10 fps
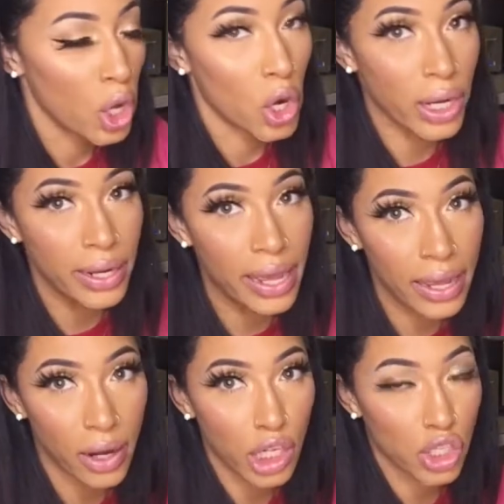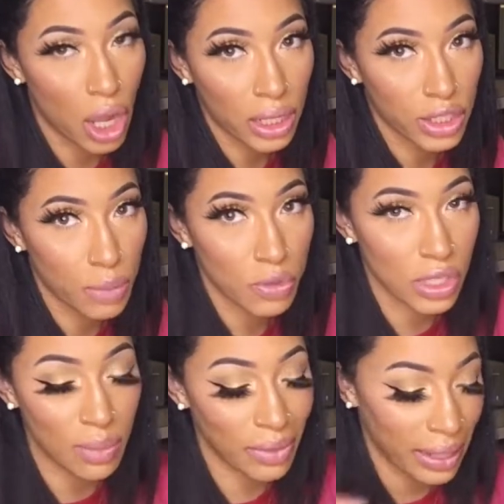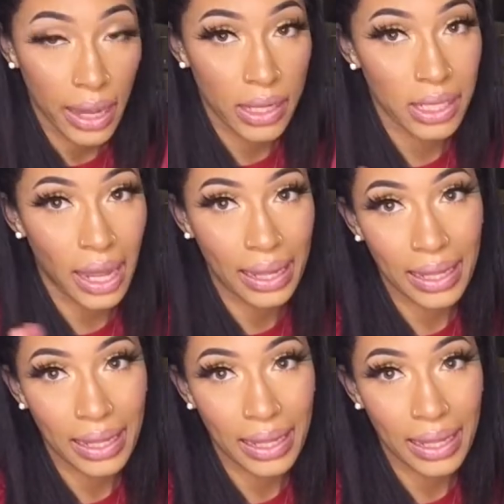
or nut or chocolate chips or something into like